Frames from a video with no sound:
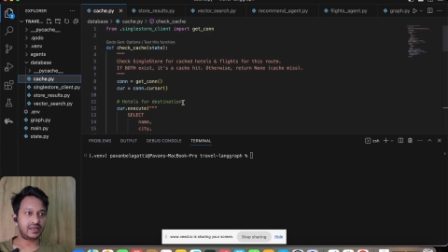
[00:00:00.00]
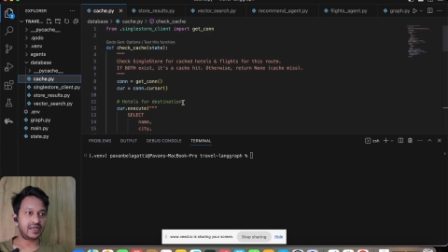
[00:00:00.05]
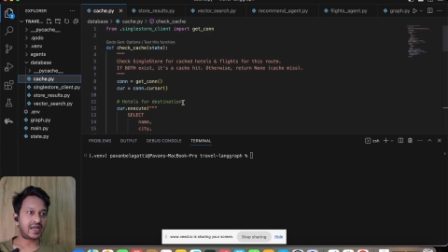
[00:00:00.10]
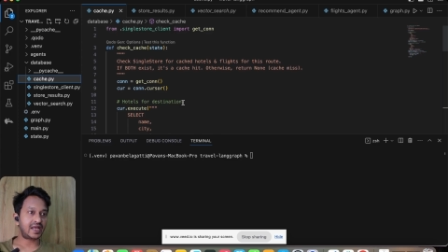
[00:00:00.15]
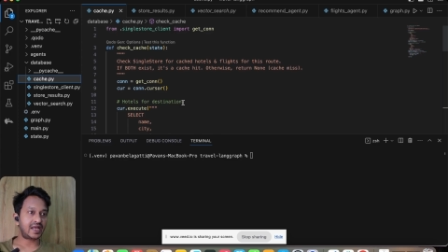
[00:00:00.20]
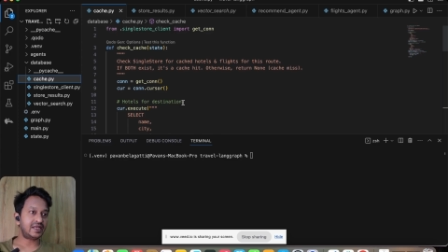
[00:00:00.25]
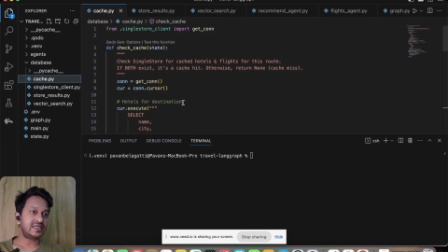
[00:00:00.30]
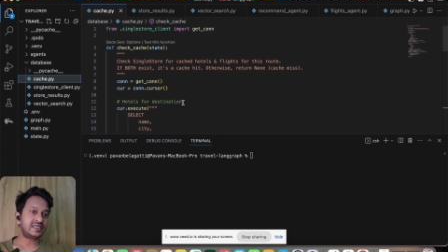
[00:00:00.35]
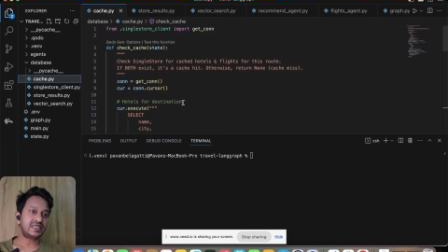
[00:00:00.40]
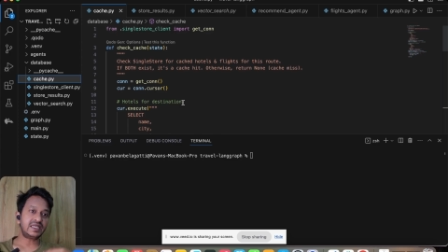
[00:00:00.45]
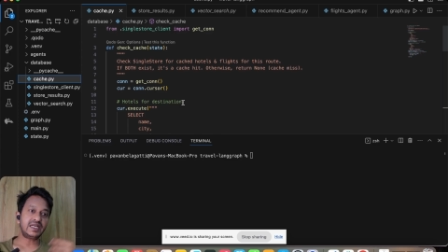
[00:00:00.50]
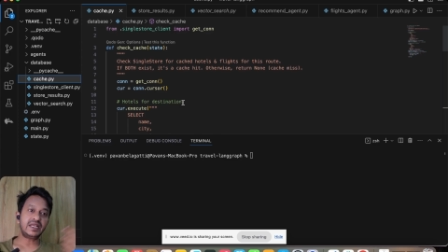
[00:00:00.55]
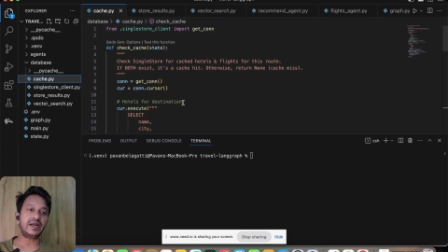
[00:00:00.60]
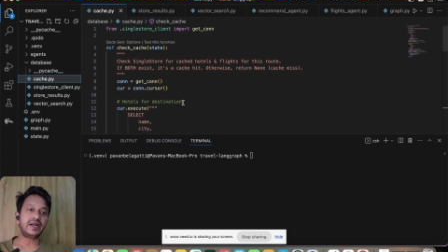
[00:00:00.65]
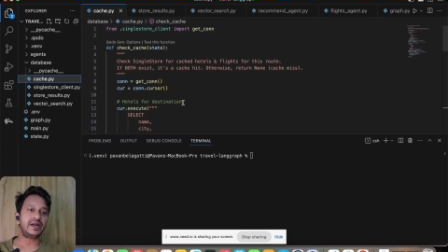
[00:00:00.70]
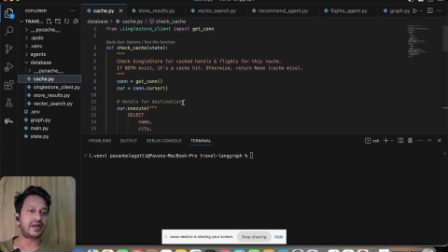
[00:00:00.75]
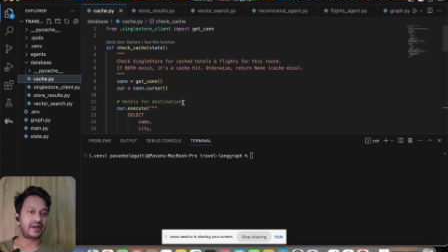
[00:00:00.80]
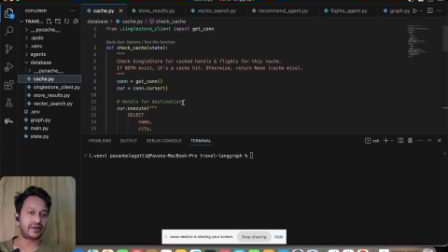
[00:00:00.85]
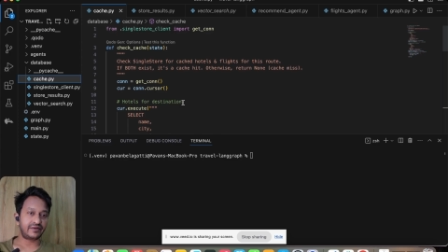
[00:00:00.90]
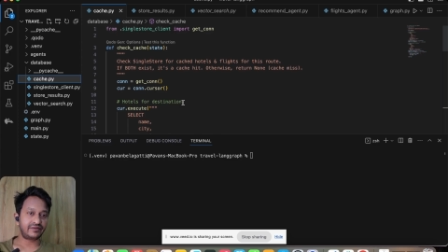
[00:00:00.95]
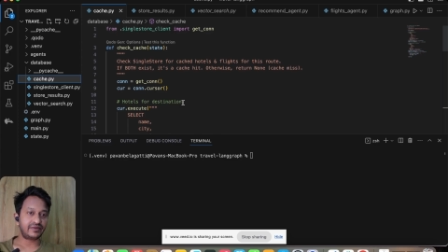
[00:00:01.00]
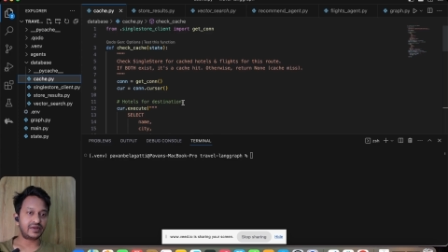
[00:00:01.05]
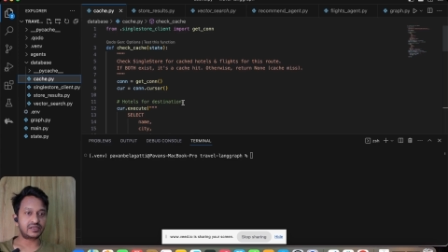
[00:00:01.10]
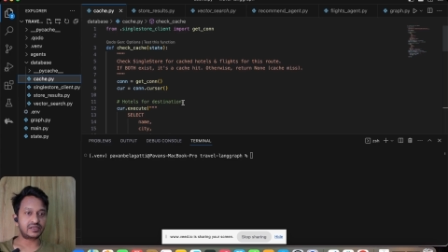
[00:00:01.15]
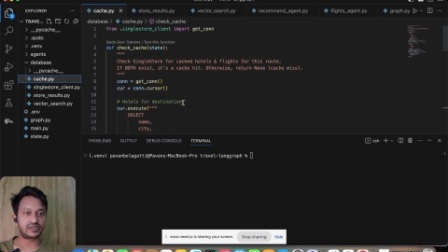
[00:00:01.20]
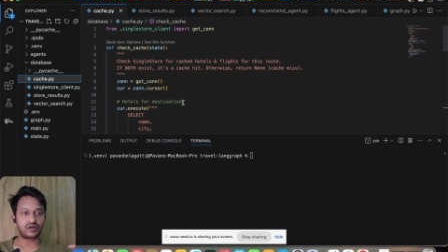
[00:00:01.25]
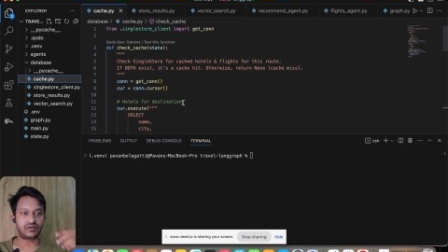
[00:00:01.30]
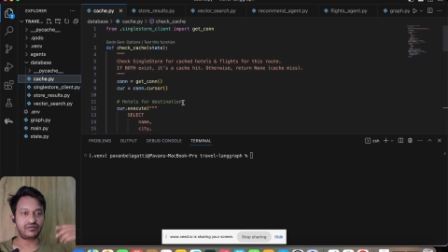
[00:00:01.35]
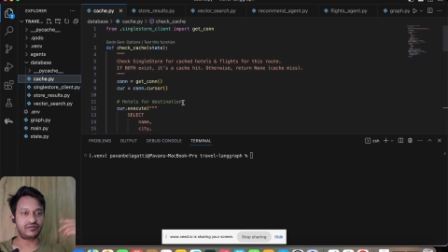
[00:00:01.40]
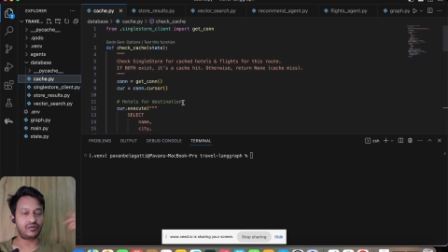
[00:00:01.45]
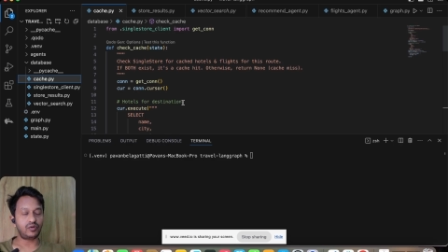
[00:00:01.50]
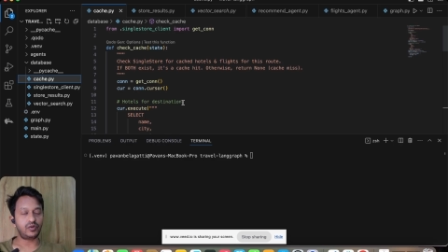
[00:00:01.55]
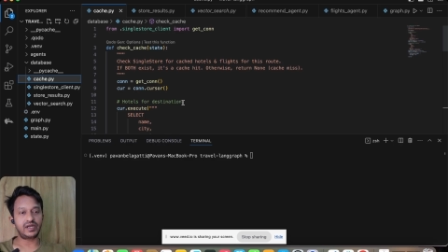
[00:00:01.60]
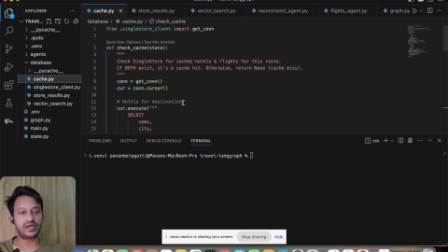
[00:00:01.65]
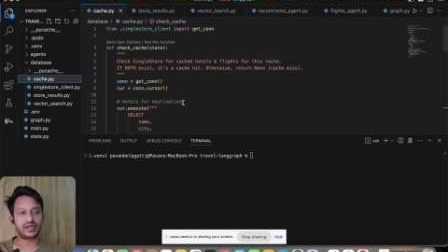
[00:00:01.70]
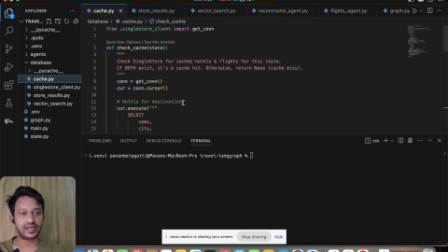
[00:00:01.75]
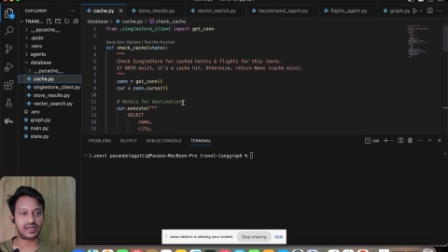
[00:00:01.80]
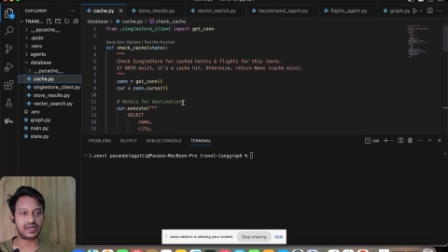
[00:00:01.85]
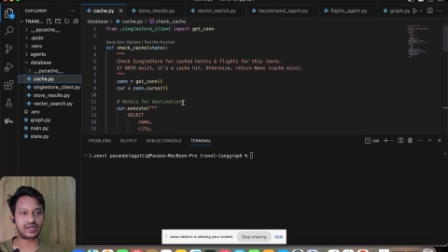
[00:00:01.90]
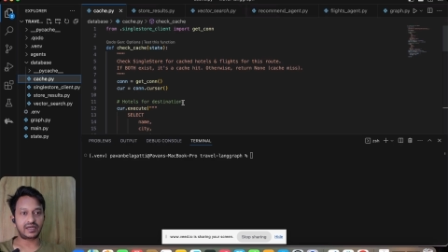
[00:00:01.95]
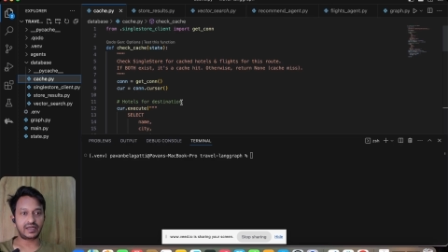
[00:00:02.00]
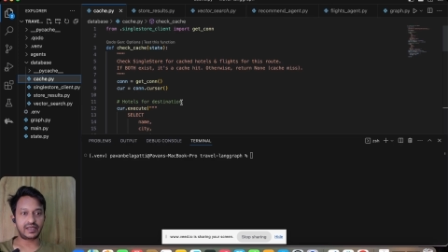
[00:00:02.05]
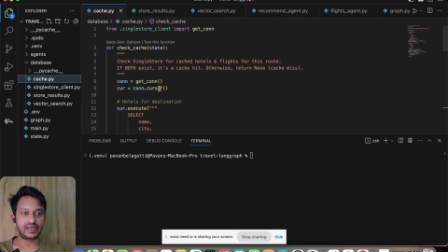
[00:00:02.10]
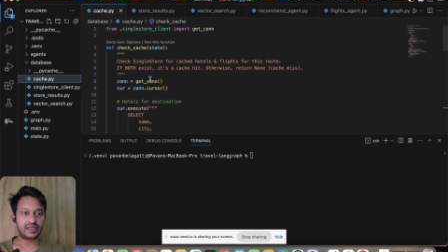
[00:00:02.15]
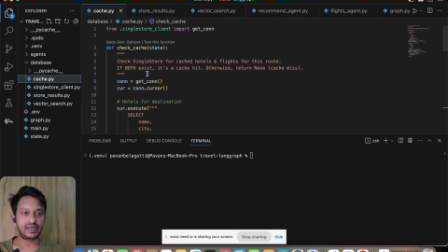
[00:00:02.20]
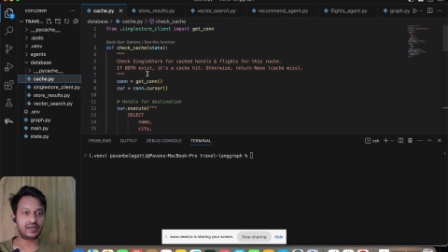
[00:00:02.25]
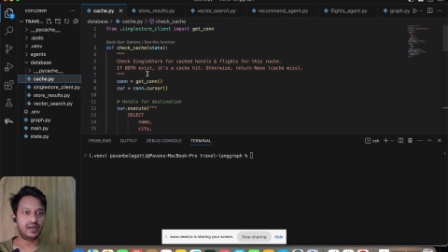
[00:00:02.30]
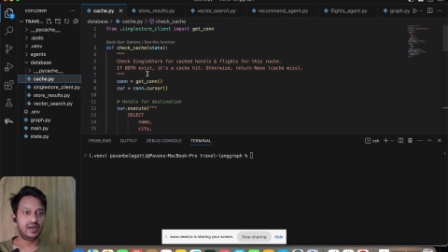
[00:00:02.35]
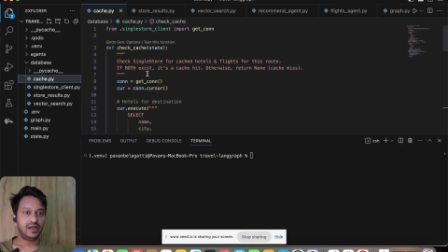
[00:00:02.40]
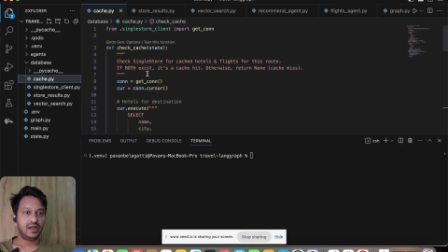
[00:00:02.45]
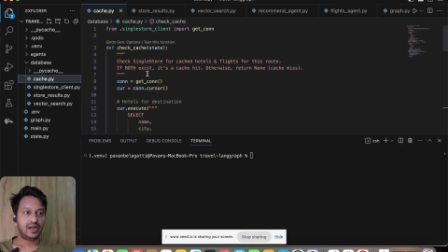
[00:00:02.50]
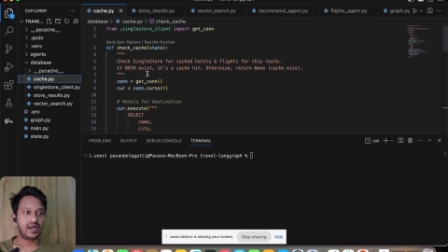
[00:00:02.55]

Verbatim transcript: they can easily retrieve instead of going directly